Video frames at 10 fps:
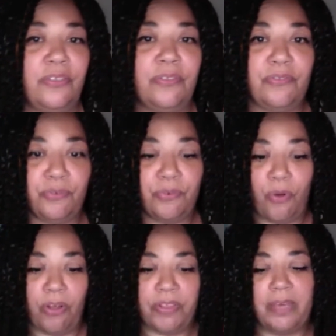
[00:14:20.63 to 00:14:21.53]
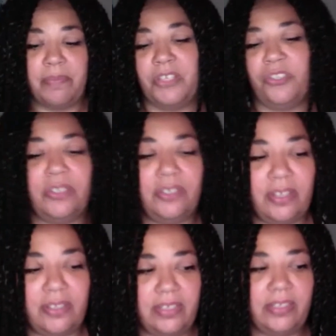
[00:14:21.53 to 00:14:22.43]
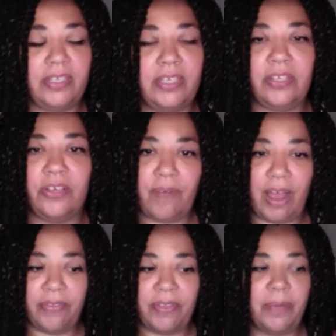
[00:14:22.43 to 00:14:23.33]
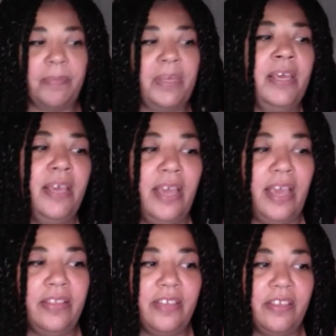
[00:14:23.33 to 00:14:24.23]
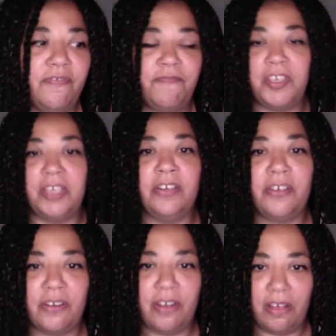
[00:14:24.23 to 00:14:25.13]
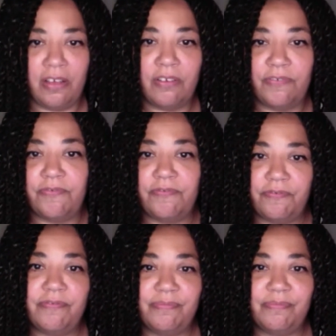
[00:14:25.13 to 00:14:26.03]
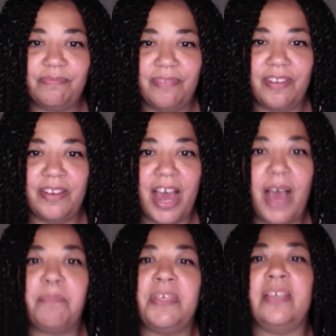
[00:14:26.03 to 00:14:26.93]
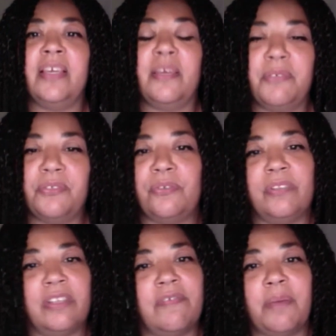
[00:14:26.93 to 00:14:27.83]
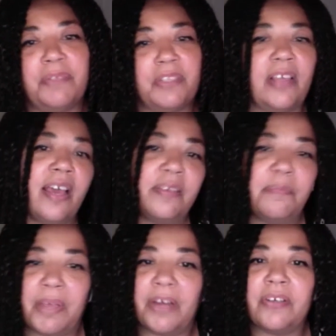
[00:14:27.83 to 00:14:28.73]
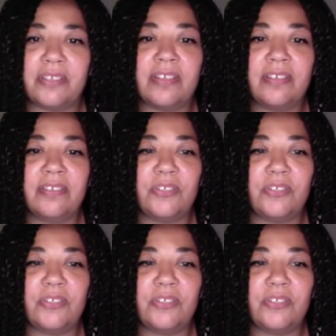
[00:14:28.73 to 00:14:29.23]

through all the images that they see around them, and then fear of not being able to live up to that comparison.